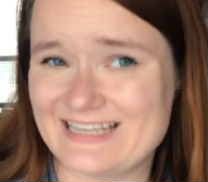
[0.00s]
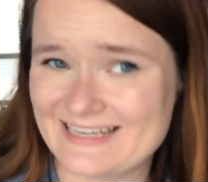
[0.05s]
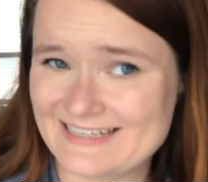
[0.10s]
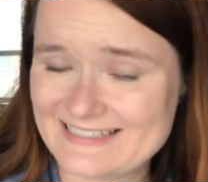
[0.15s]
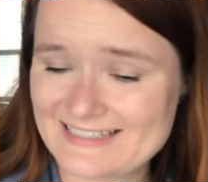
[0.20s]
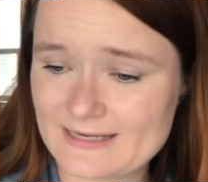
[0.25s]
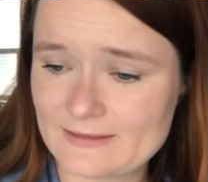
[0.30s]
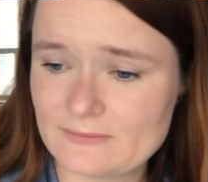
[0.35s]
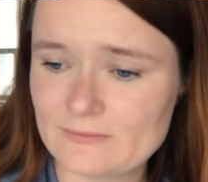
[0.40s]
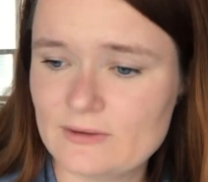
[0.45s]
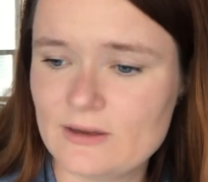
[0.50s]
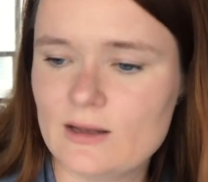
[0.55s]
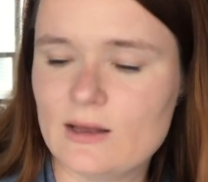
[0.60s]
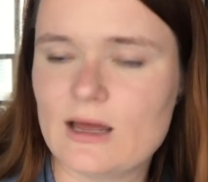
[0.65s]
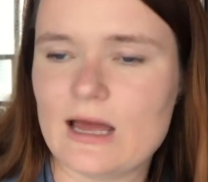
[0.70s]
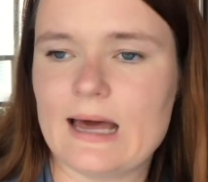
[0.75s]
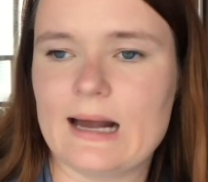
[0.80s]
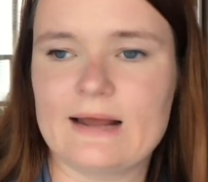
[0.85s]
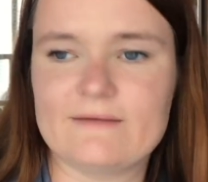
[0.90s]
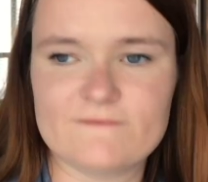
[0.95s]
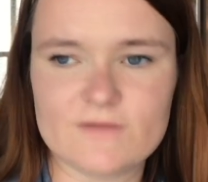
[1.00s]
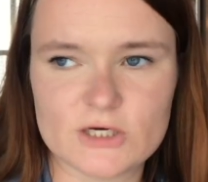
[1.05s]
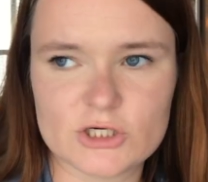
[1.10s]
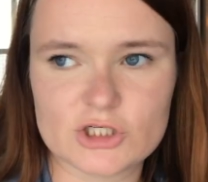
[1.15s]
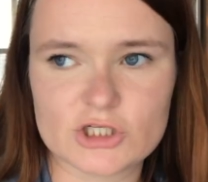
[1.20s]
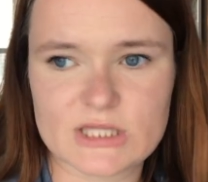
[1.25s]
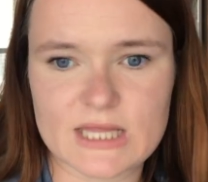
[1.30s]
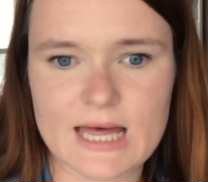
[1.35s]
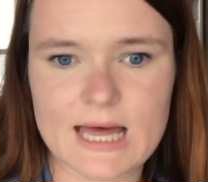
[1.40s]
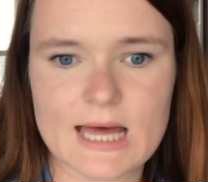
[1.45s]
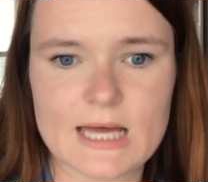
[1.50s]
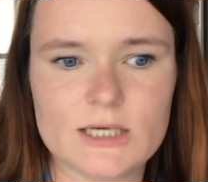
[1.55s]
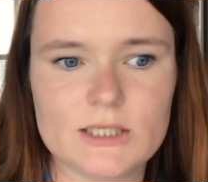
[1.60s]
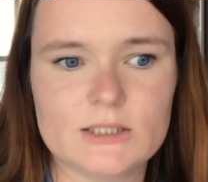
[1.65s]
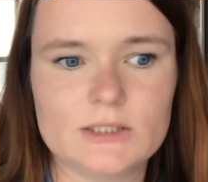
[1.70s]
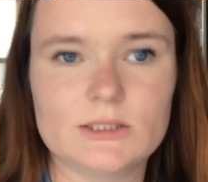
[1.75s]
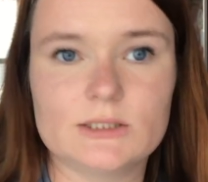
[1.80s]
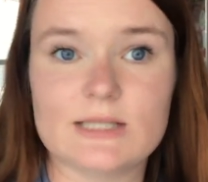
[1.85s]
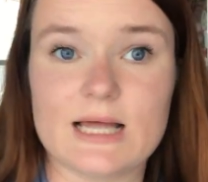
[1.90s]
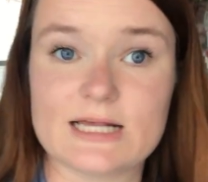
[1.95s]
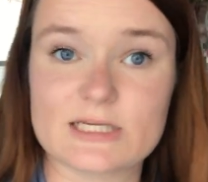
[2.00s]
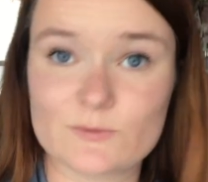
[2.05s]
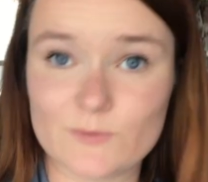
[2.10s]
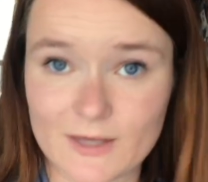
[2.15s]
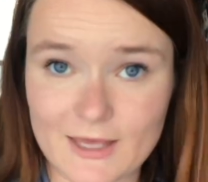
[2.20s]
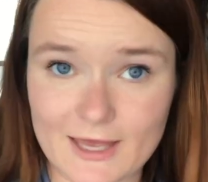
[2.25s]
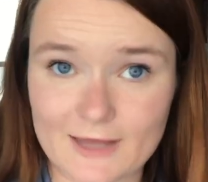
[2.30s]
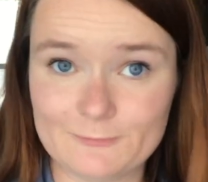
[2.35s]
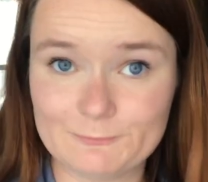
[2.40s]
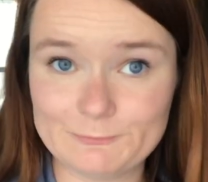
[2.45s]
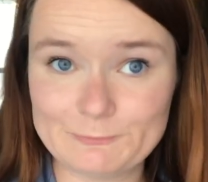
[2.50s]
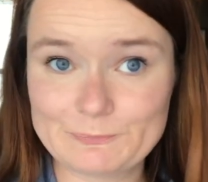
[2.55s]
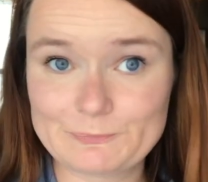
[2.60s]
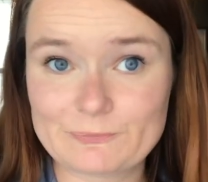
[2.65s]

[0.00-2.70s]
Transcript: Hinton and I finished that last weekend